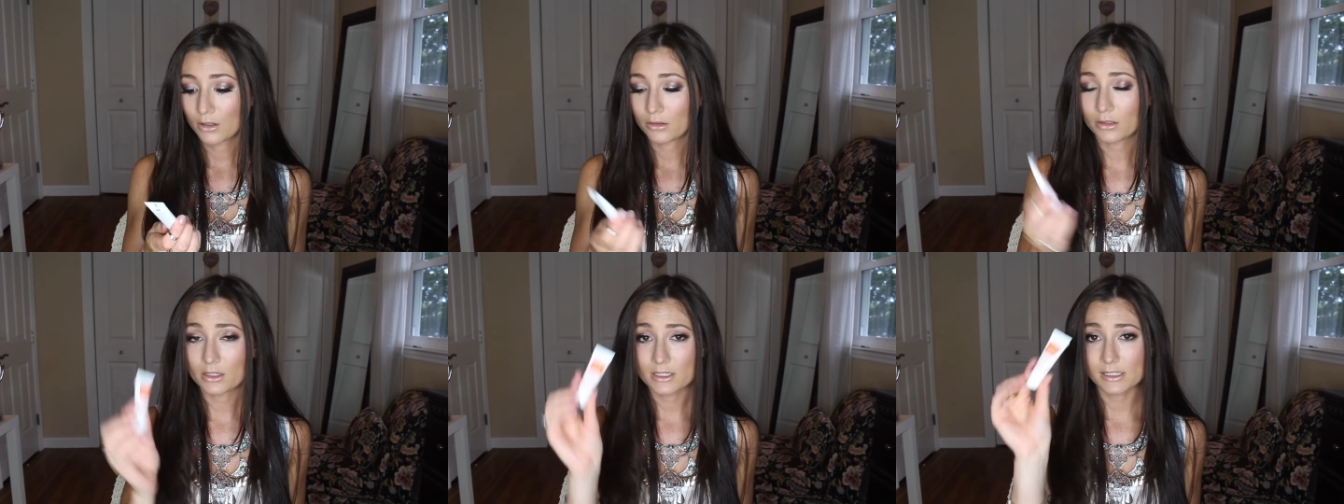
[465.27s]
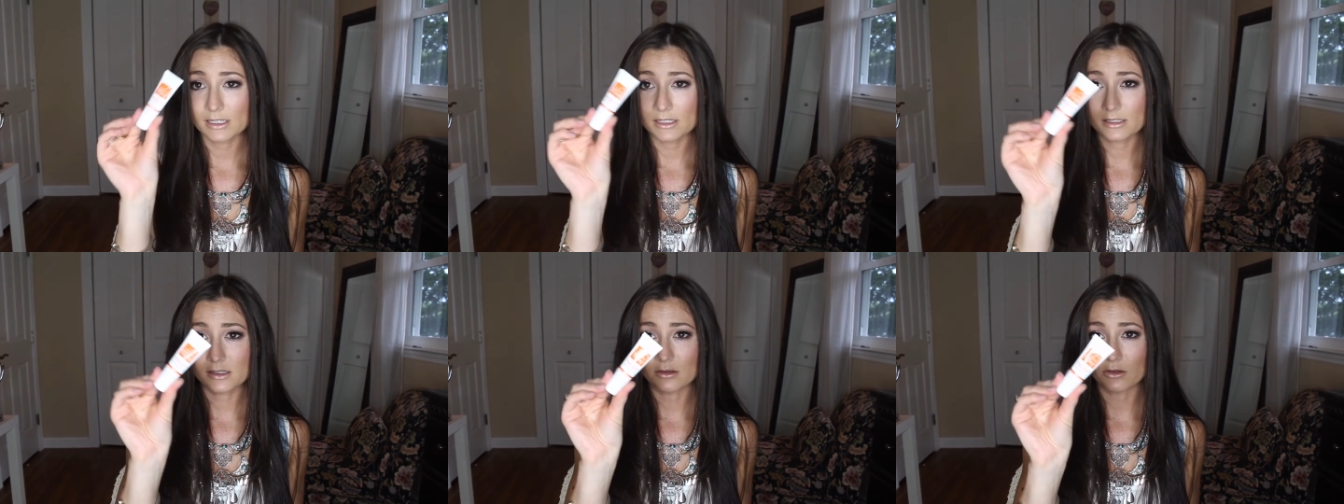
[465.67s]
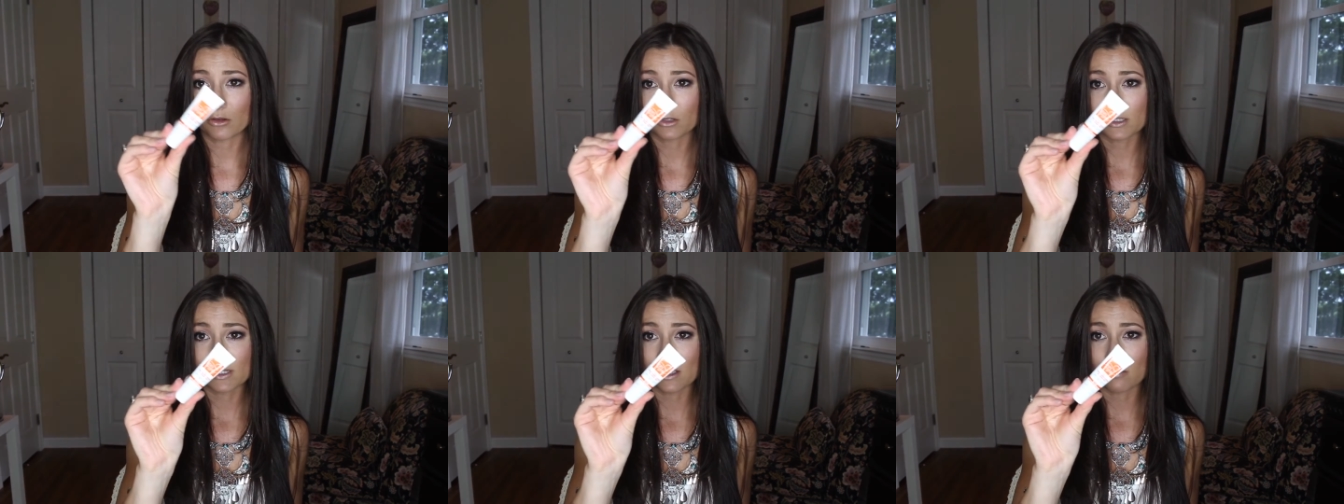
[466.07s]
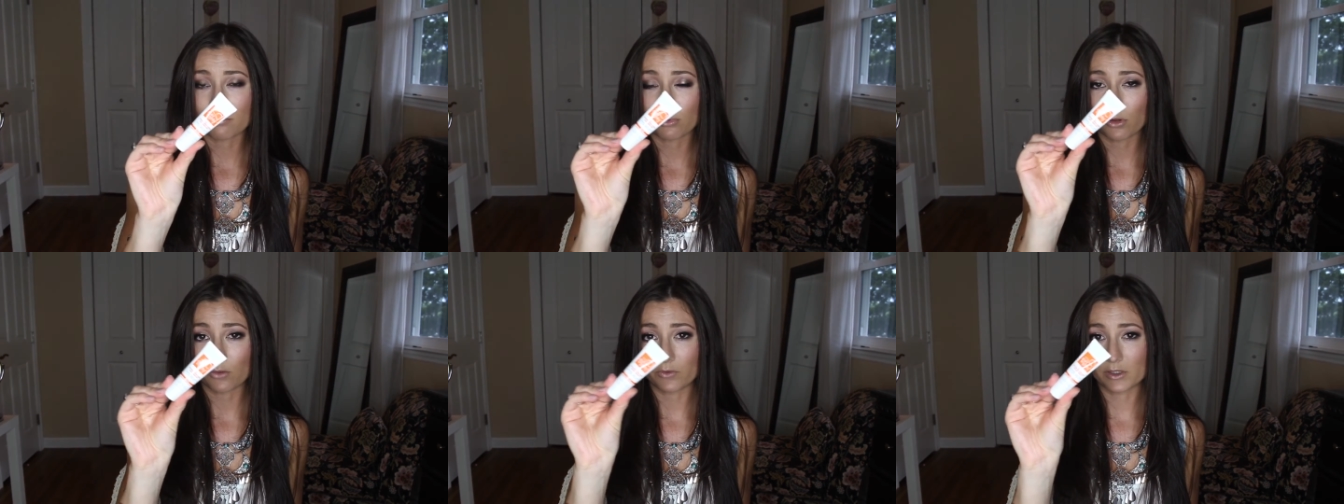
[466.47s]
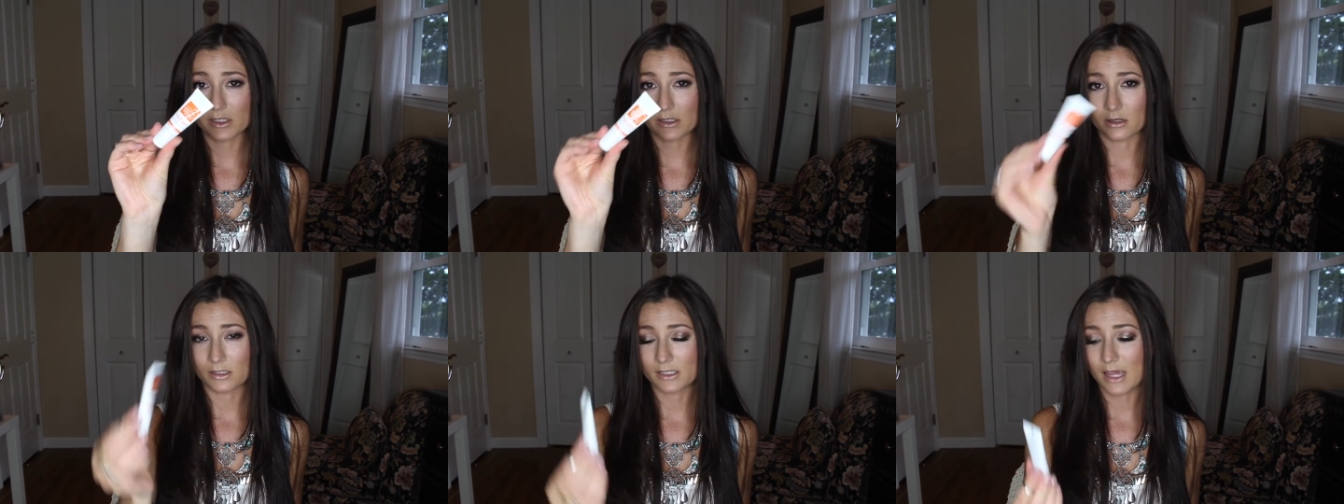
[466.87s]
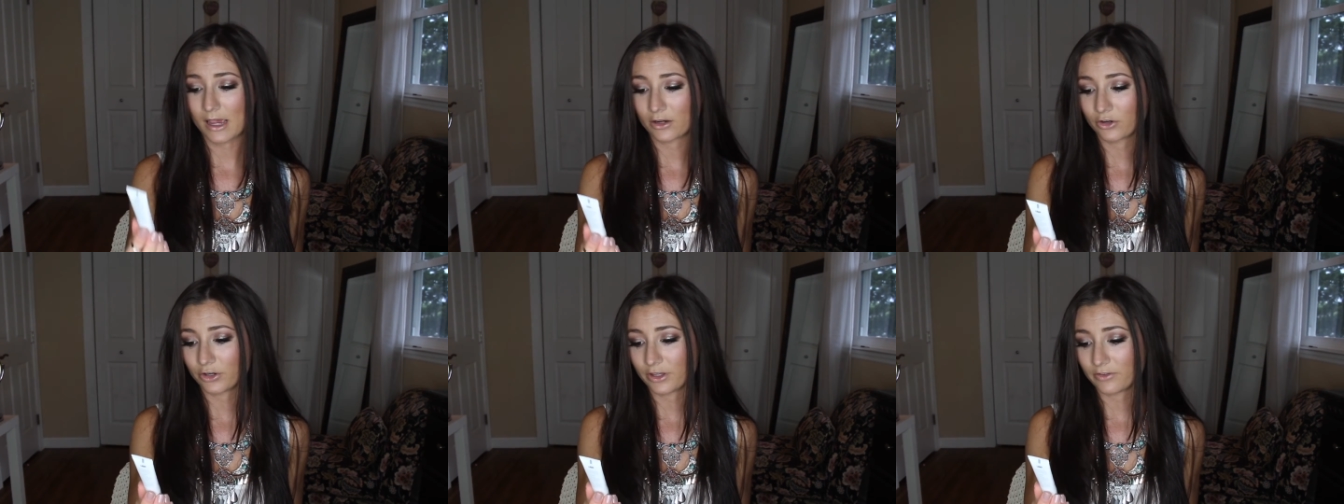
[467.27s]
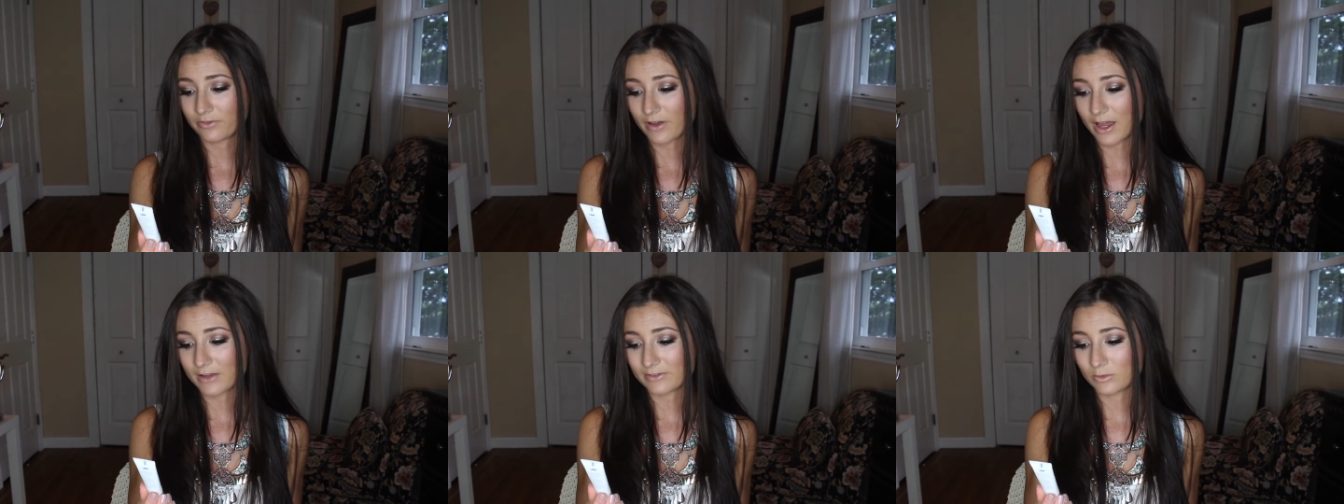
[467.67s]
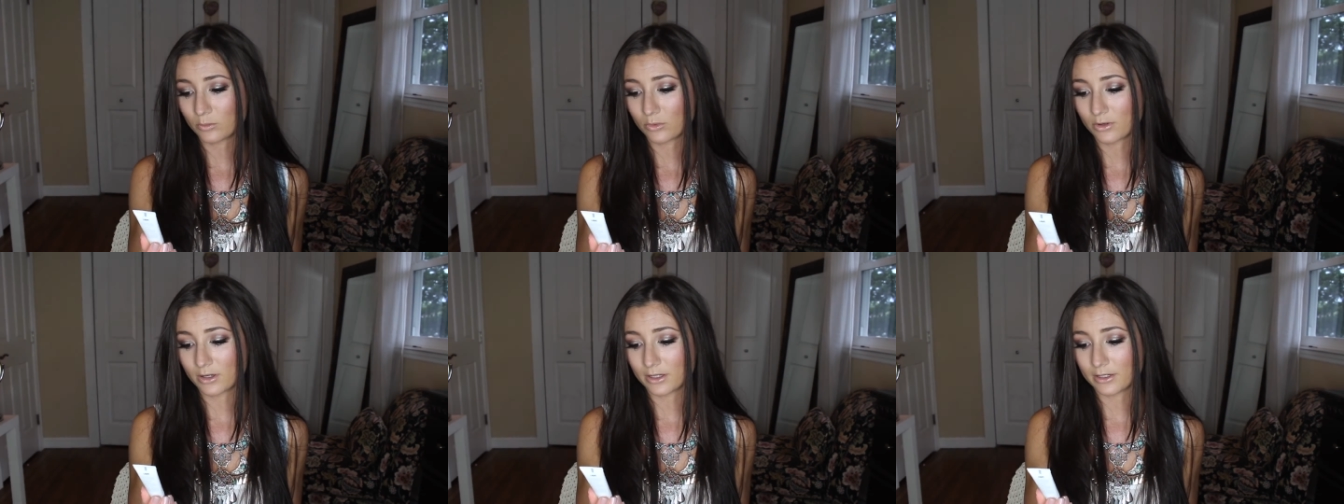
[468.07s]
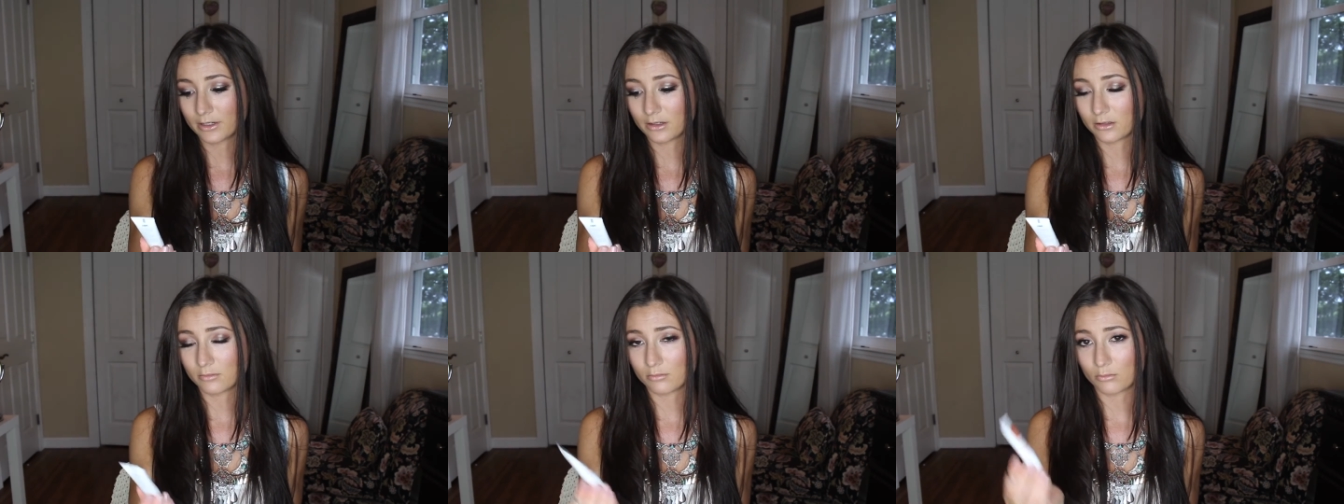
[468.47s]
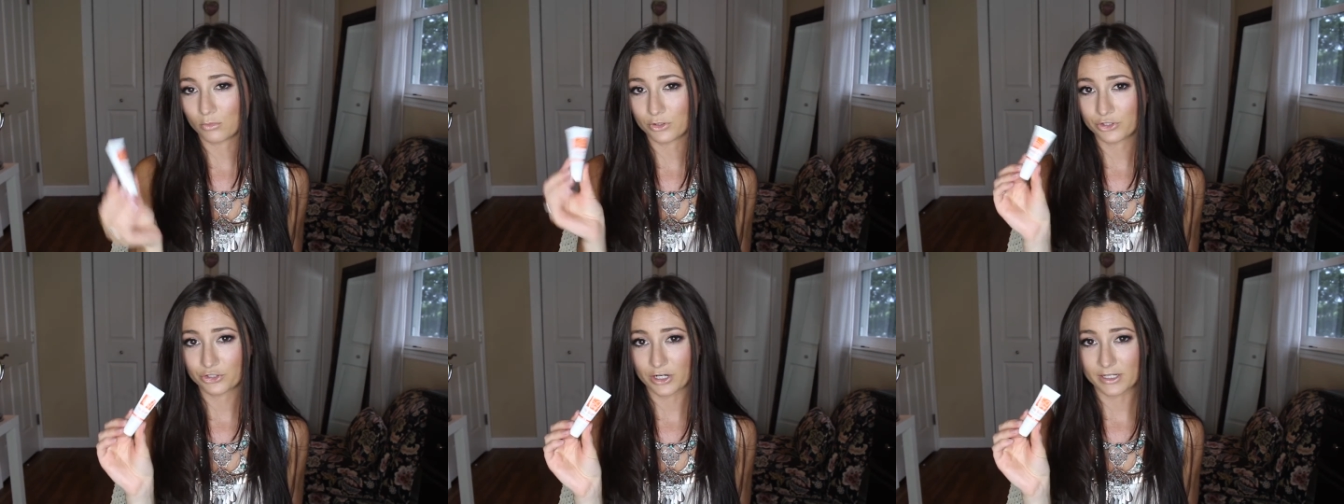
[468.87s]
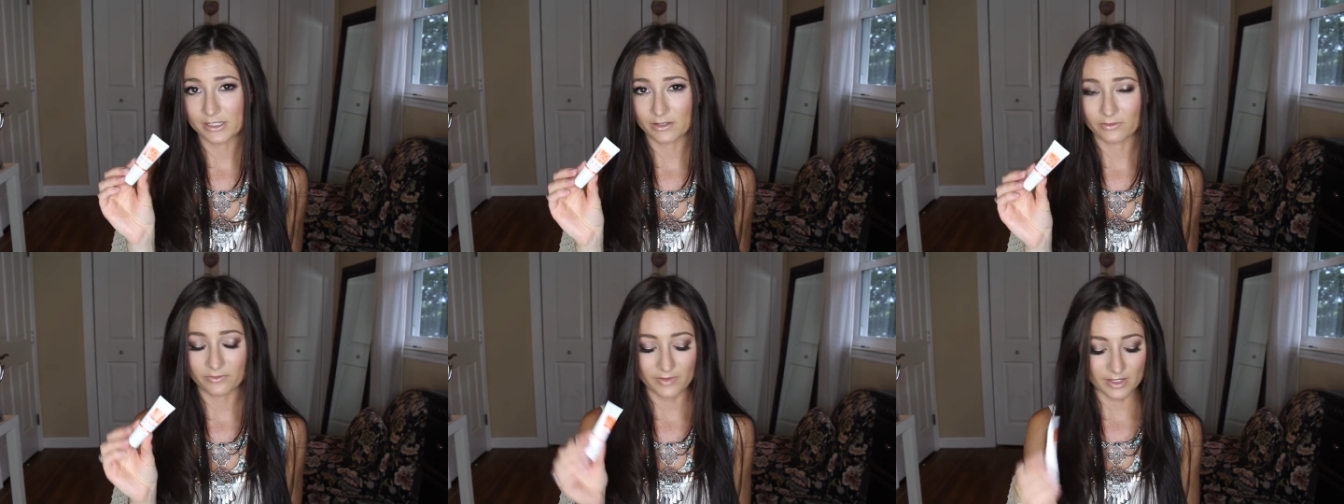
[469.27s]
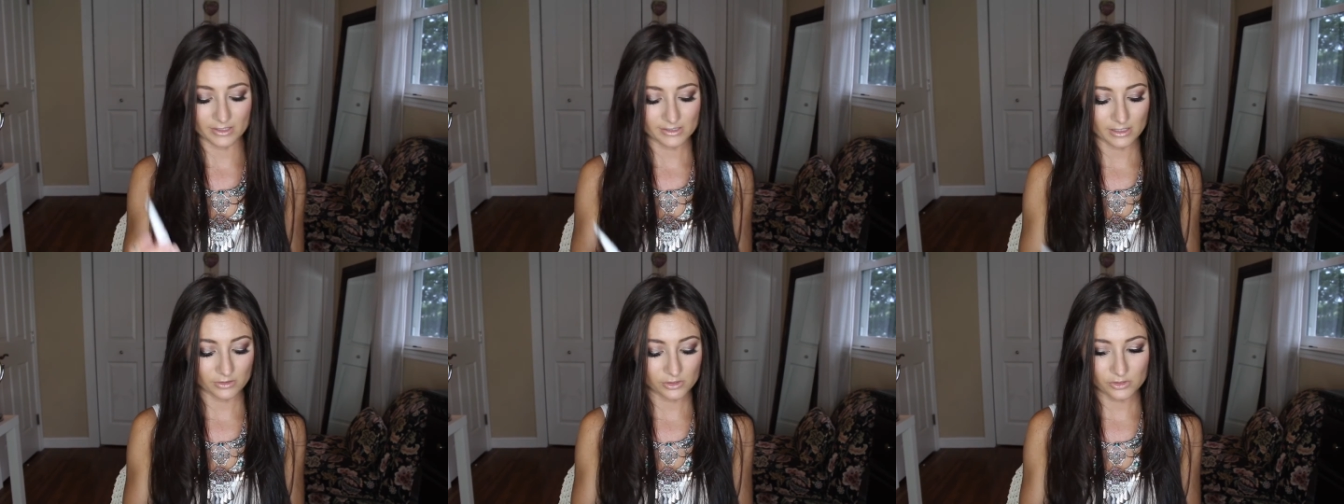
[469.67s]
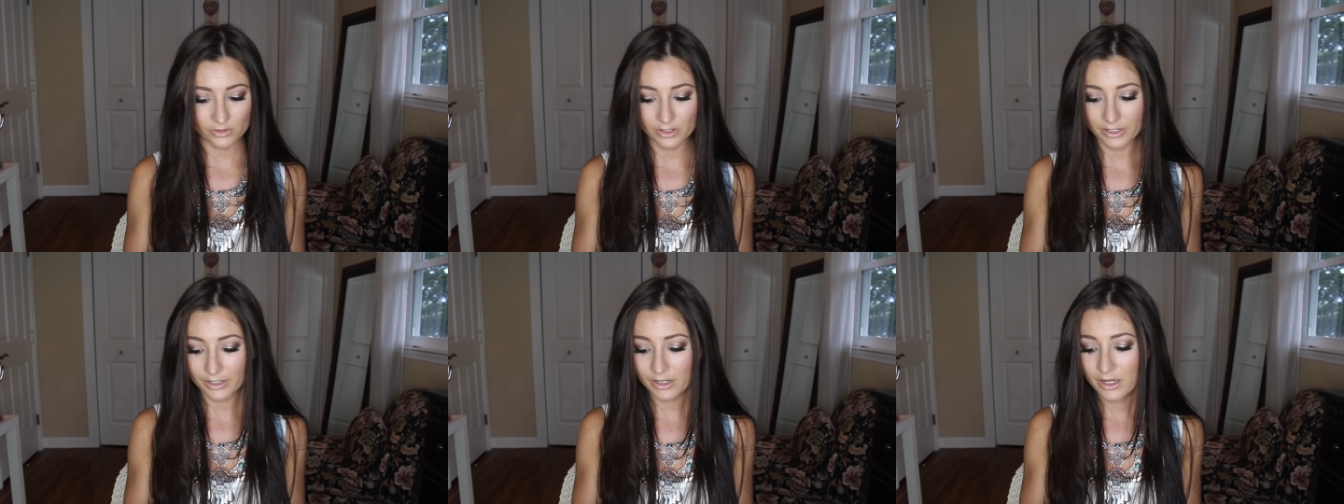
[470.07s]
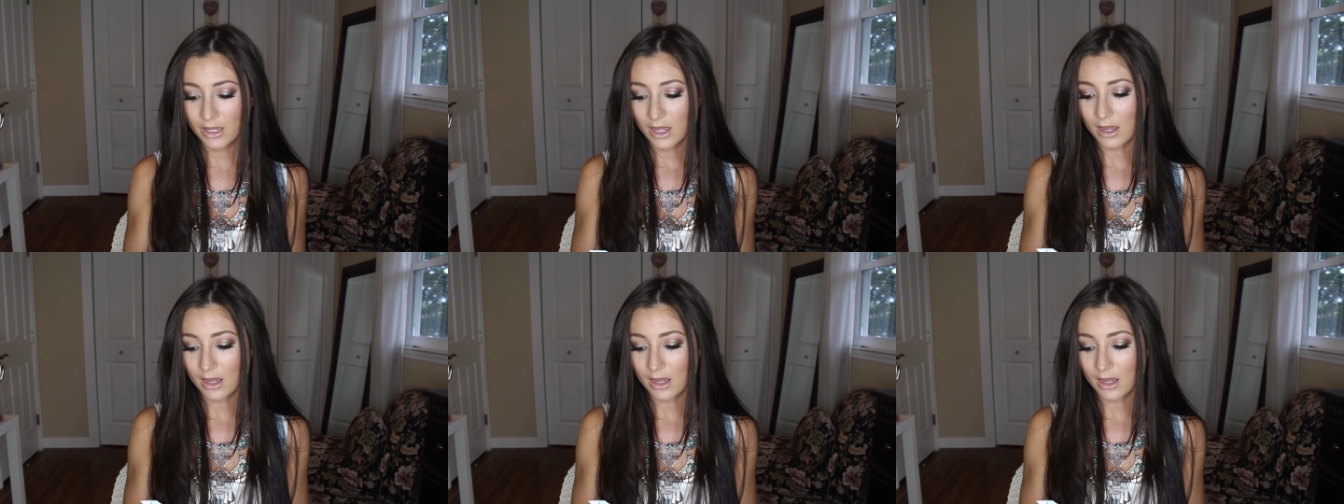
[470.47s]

This is a little sample of the Suntegrity five in one Moisturizing Face Sunscreen,